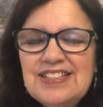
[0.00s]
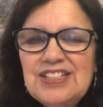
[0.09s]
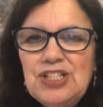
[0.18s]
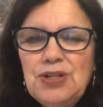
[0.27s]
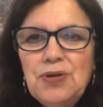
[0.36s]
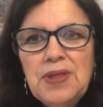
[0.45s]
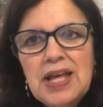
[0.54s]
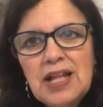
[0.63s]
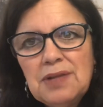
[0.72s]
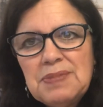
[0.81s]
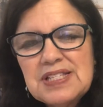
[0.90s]
Do you know the
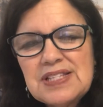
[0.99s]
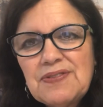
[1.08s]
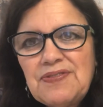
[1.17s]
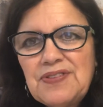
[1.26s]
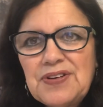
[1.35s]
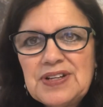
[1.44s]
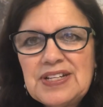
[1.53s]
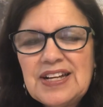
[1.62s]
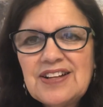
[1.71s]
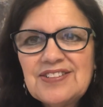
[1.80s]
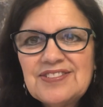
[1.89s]
elements of a fairy
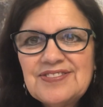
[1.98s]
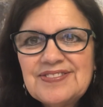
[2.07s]
tale?